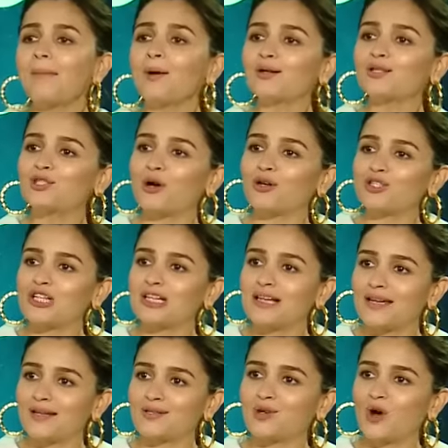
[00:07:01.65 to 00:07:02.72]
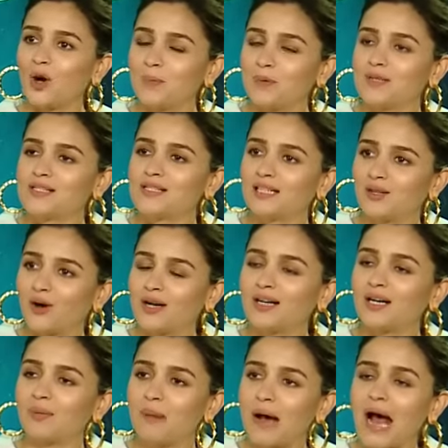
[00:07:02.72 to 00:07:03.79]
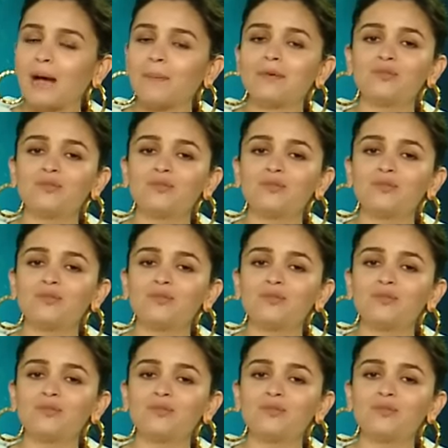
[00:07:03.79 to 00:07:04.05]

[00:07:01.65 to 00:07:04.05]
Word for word: I'm not sure she'll let a scorpion sit on her back,